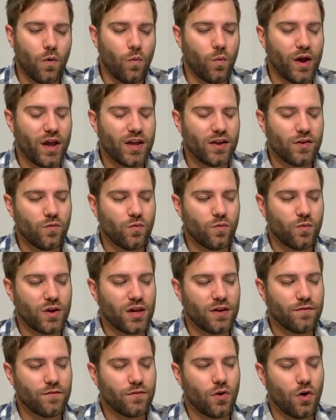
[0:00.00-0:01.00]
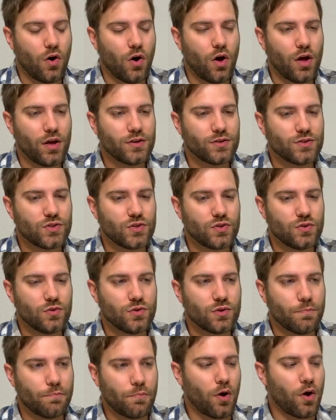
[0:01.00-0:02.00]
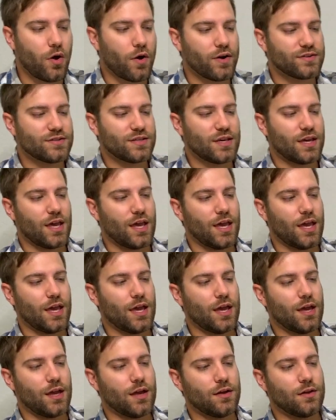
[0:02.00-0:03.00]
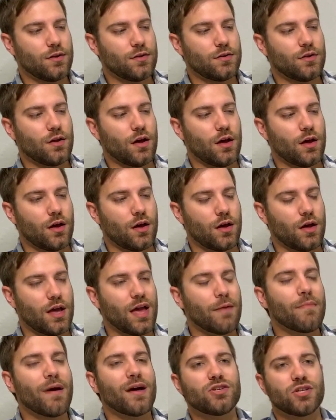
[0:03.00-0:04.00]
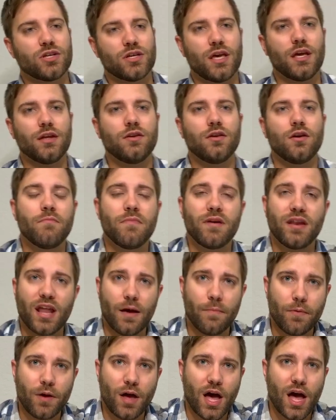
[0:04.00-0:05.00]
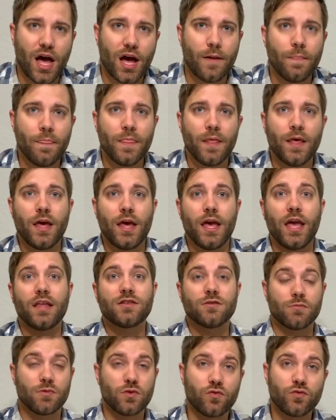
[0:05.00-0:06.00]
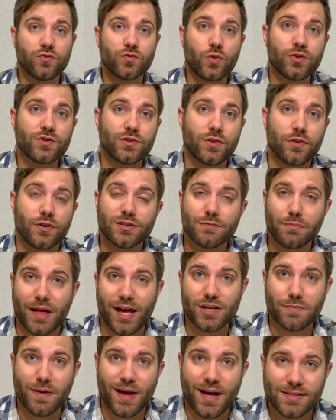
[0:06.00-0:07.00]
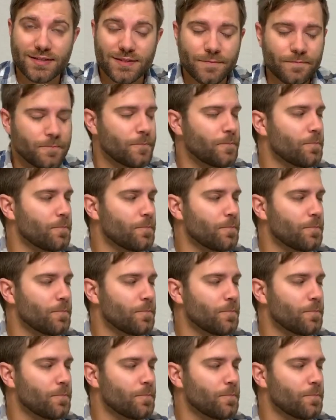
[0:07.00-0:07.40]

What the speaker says: When we've gone to the parks and at Magic Kingdom and Epcot, in some of the resorts there are splash pads.